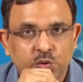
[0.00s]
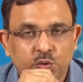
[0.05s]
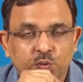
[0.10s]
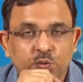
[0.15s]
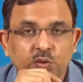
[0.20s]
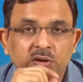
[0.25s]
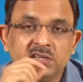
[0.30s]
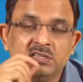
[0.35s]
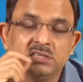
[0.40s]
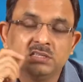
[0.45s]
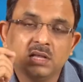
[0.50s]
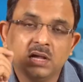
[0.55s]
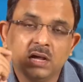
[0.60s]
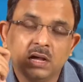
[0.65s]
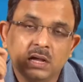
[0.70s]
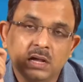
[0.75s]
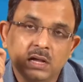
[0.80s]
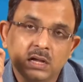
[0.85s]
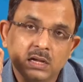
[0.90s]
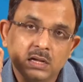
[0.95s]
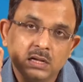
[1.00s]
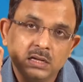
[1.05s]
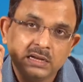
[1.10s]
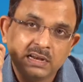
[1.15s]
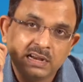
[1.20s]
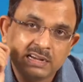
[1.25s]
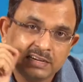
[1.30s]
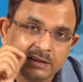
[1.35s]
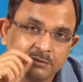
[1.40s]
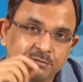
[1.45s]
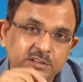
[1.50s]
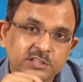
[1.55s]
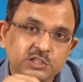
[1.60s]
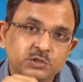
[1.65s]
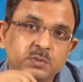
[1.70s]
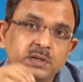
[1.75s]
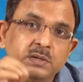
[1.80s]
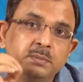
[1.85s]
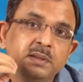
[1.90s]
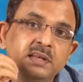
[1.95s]
What is the difference
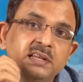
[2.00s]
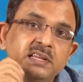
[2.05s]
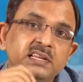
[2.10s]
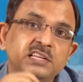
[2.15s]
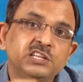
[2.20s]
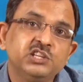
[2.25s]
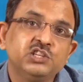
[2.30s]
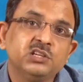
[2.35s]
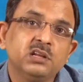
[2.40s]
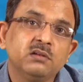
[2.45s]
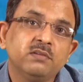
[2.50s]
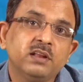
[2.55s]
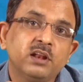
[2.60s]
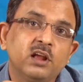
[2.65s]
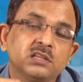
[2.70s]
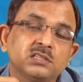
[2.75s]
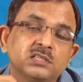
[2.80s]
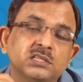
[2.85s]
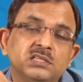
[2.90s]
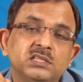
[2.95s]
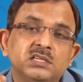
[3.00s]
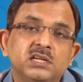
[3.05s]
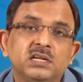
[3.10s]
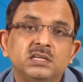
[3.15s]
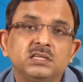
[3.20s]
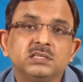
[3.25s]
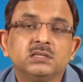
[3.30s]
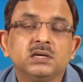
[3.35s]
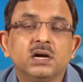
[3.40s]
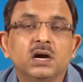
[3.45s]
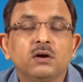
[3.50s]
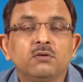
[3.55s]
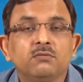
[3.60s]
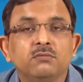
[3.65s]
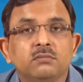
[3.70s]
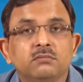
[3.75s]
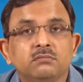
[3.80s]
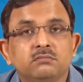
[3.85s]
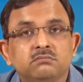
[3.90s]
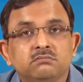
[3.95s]
between initial velocity and
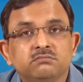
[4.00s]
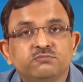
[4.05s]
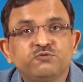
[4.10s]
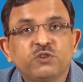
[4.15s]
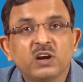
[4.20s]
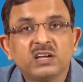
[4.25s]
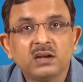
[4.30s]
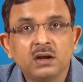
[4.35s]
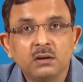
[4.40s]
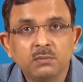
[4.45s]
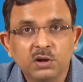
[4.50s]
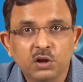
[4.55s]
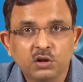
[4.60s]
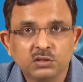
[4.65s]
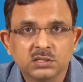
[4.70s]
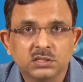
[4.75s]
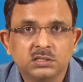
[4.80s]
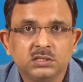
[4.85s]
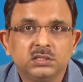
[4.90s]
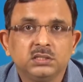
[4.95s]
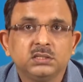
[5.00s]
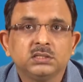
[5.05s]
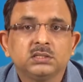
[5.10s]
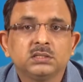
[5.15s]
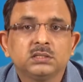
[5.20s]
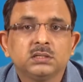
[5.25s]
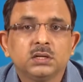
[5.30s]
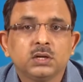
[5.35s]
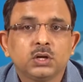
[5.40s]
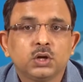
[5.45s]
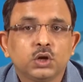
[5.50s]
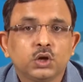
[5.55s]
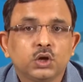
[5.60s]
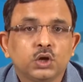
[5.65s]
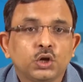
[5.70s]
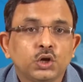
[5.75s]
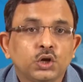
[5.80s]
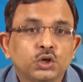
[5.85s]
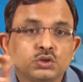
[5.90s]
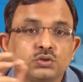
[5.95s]
final velocity?
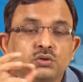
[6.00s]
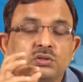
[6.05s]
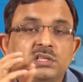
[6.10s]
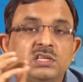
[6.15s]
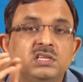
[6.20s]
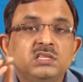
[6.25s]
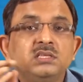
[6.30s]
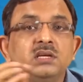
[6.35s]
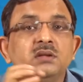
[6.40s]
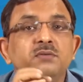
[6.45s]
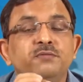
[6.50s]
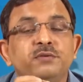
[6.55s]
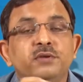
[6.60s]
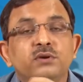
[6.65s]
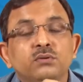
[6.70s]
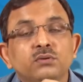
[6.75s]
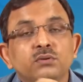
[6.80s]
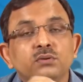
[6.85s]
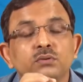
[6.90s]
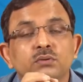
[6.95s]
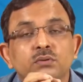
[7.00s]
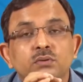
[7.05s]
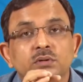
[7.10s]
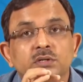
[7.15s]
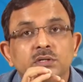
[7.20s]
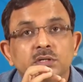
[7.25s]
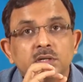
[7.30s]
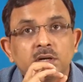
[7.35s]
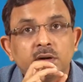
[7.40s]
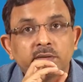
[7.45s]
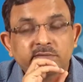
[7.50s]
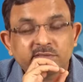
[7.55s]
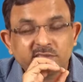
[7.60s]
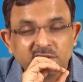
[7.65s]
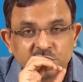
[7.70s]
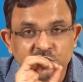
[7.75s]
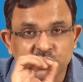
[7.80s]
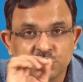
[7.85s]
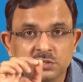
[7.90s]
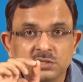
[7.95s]
So these are few
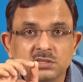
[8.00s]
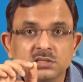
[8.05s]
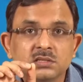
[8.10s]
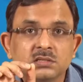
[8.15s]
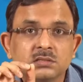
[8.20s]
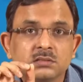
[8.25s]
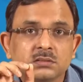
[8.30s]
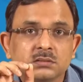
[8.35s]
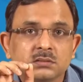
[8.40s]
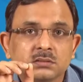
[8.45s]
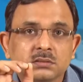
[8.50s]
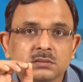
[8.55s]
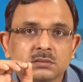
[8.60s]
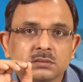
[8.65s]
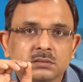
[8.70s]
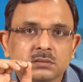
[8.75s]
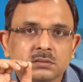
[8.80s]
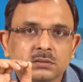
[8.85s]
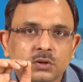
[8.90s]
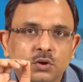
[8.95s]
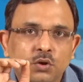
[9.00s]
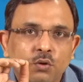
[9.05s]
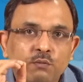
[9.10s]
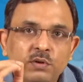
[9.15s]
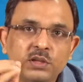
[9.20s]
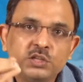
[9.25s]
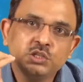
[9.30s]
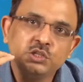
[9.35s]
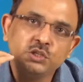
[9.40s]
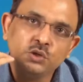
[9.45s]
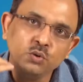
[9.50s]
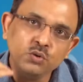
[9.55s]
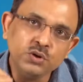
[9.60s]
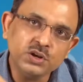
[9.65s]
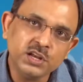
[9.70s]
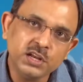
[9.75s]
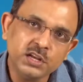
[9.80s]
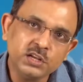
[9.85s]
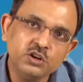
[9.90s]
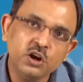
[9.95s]
questions which you
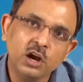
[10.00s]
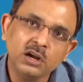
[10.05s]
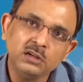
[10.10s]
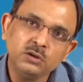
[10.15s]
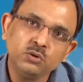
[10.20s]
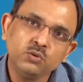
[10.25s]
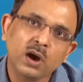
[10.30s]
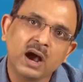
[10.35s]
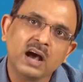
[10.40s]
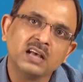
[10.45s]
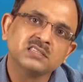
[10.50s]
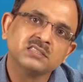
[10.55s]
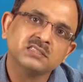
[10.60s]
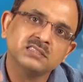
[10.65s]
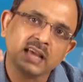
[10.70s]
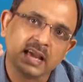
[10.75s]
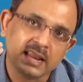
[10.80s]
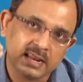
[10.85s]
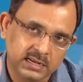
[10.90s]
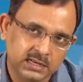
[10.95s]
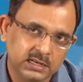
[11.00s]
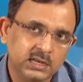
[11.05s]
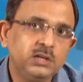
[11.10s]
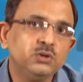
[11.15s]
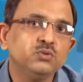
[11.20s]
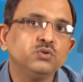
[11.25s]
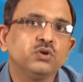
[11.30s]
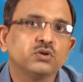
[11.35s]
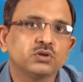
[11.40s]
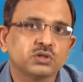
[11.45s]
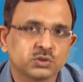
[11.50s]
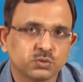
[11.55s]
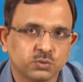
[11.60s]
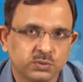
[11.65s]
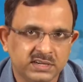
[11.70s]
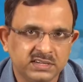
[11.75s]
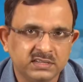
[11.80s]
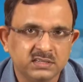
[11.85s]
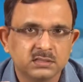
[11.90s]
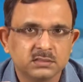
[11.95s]
need not to ask directly to your
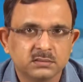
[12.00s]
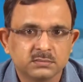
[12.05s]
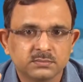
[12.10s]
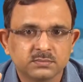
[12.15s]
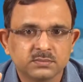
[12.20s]
students.